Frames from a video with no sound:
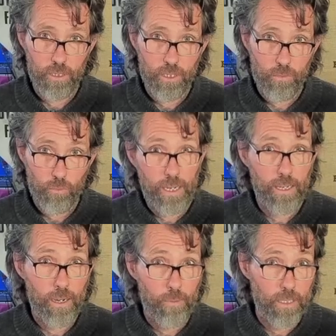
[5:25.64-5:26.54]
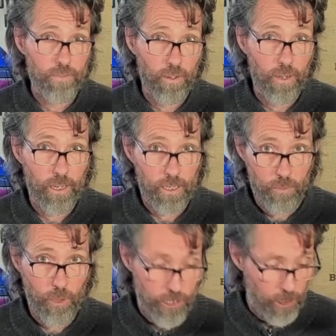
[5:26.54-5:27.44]
this regulator rectifier in
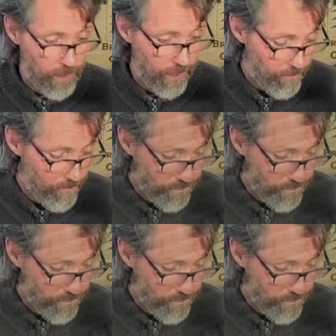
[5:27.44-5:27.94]
the workshop here.